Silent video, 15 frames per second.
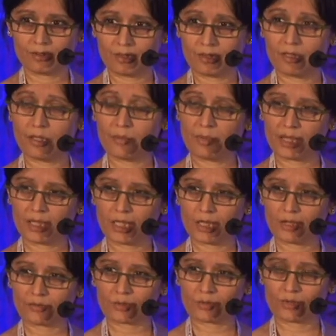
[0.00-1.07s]
in the
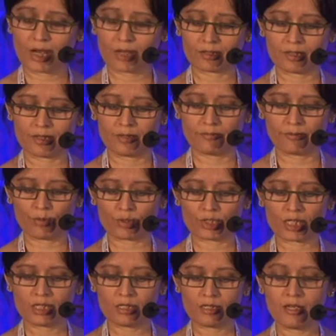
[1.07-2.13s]
beginning of
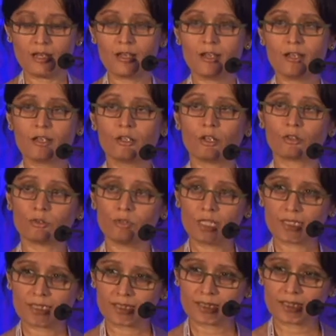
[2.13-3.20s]
2014 not
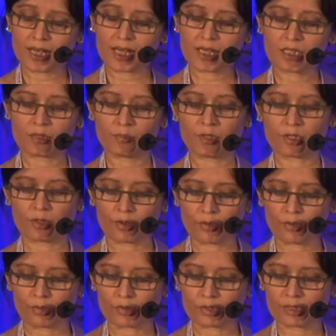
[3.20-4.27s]
only sustains but
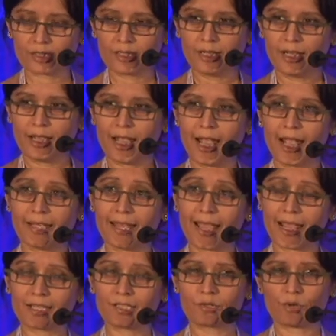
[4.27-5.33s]
grows and
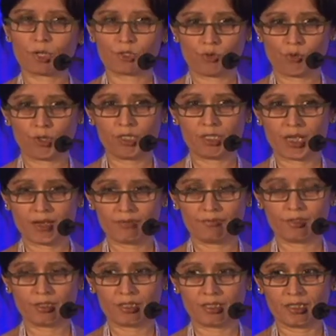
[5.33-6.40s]
adds to our joint
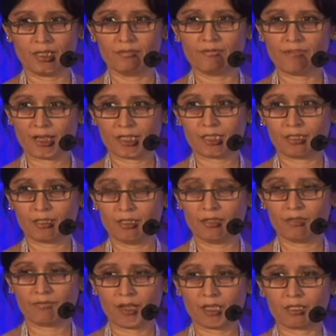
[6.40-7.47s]
efforts in
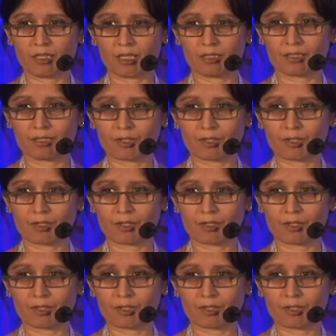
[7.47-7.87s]
the fight against